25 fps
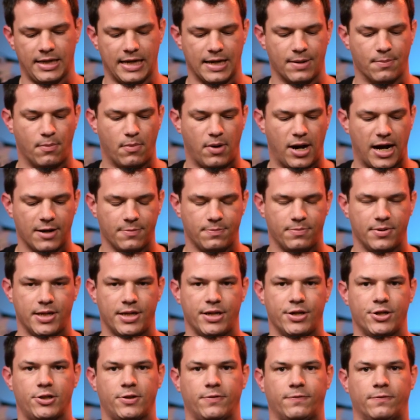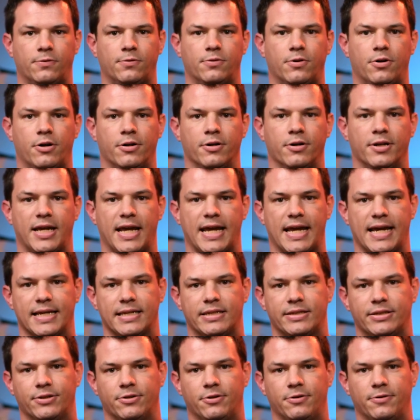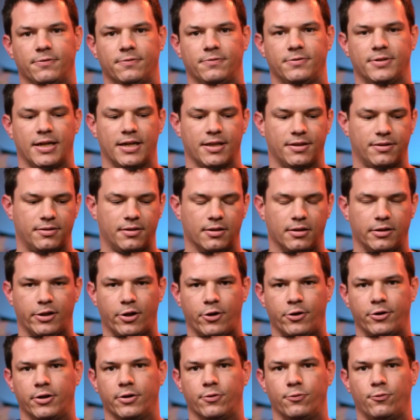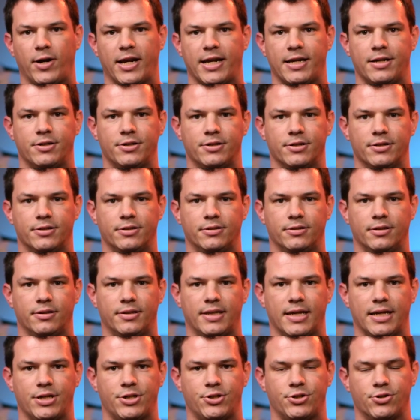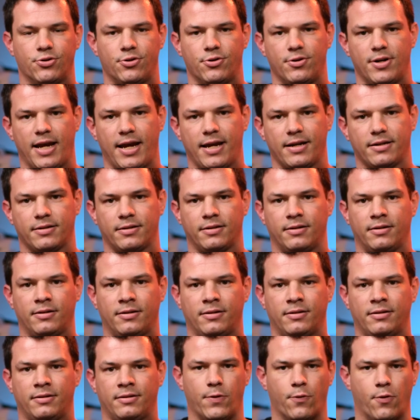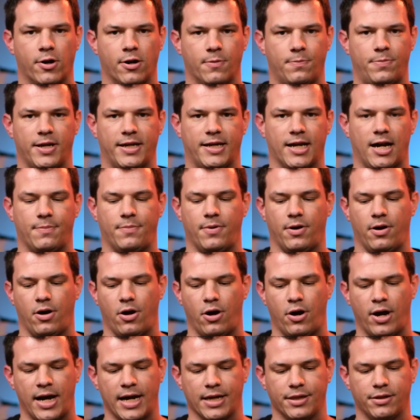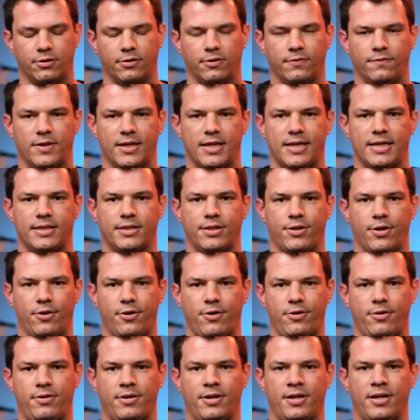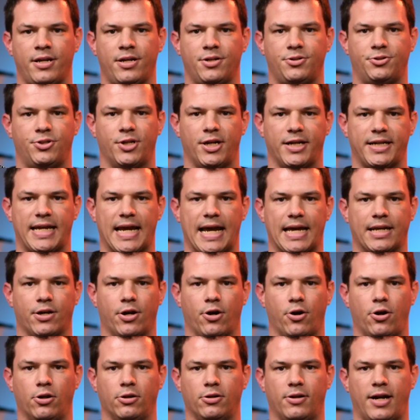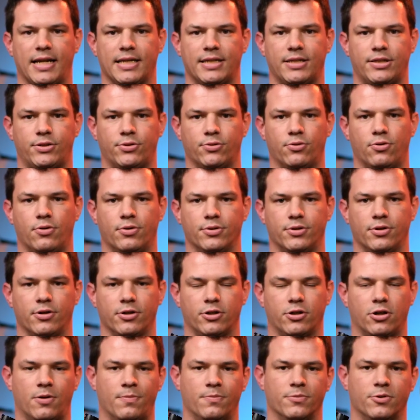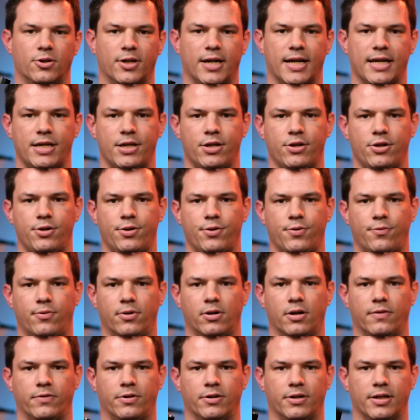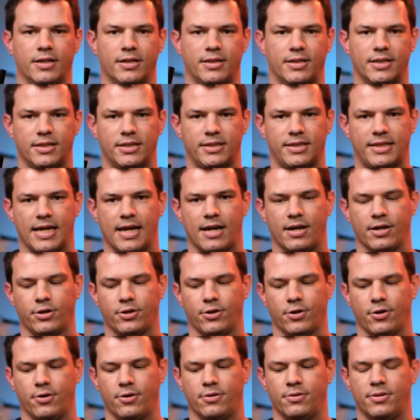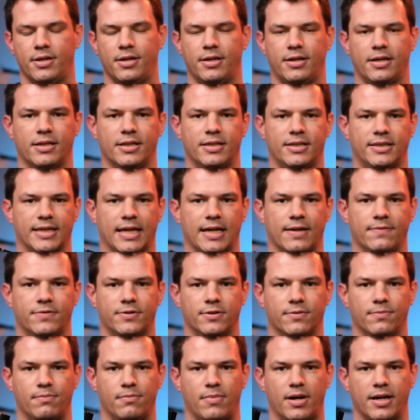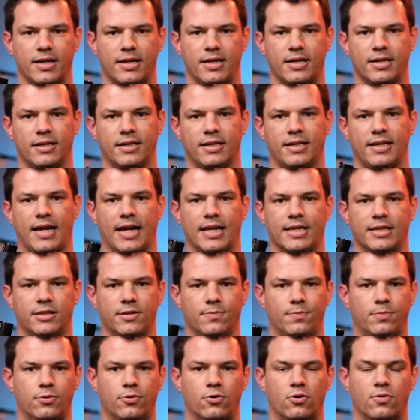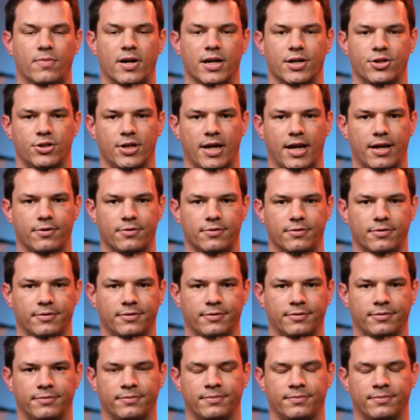It might be useful on airsoft at the longer ranges that they shoot at. If you want to pick up either of these though, check out olightstore.com.au where I've got a discount code that you can save some money and support my channel.